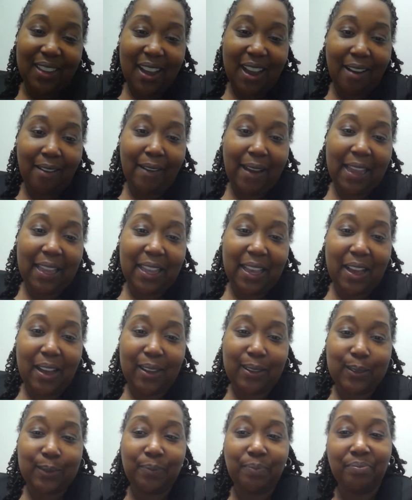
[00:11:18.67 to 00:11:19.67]
All right,
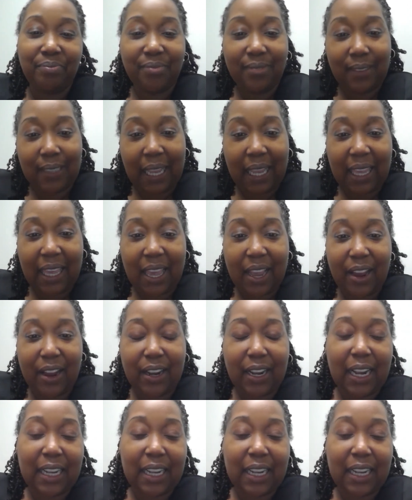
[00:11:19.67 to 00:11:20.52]
y'all. Take care,